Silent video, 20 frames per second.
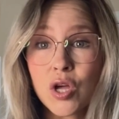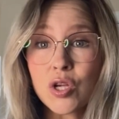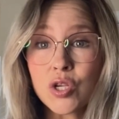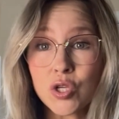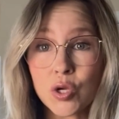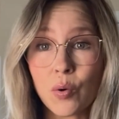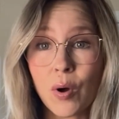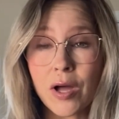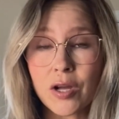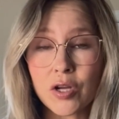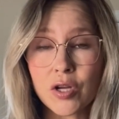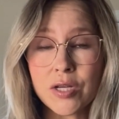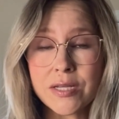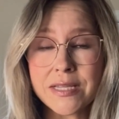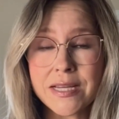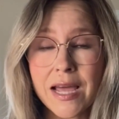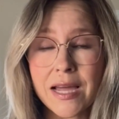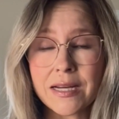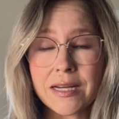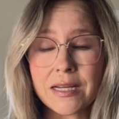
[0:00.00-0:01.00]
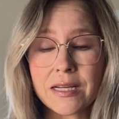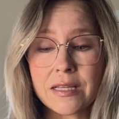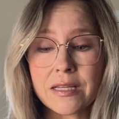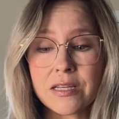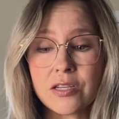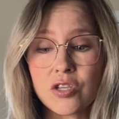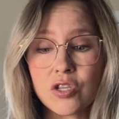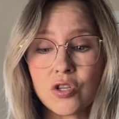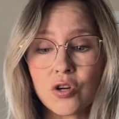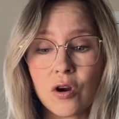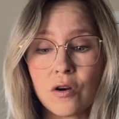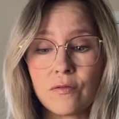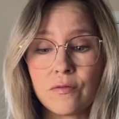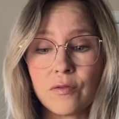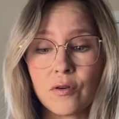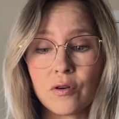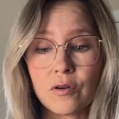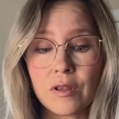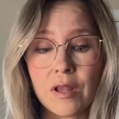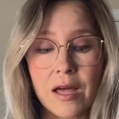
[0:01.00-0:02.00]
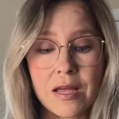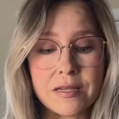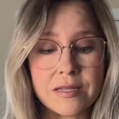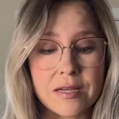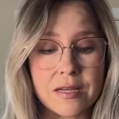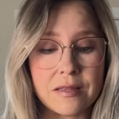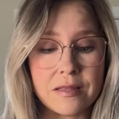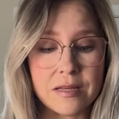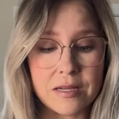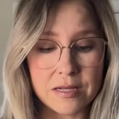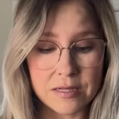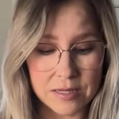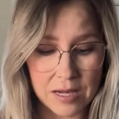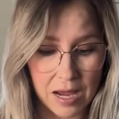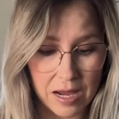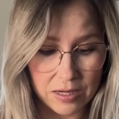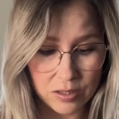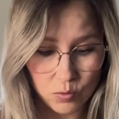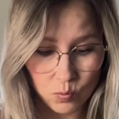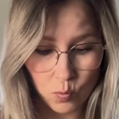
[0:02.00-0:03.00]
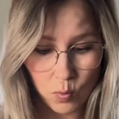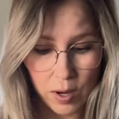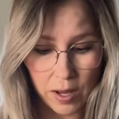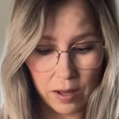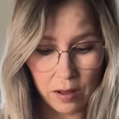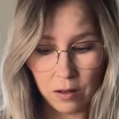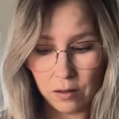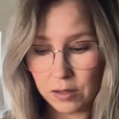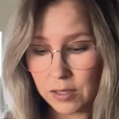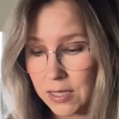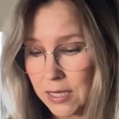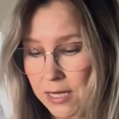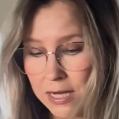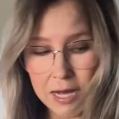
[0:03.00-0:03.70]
so I could technically start fertilizing these as well.